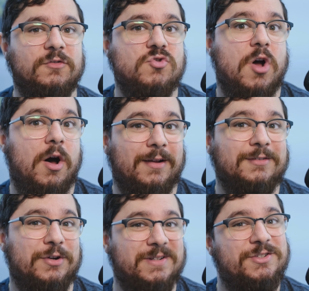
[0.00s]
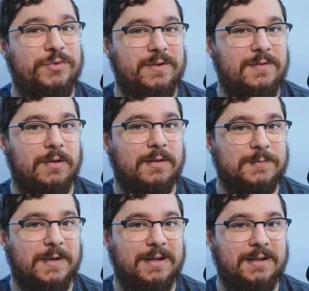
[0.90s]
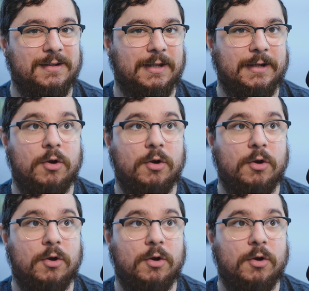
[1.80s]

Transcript: not as trivial as making like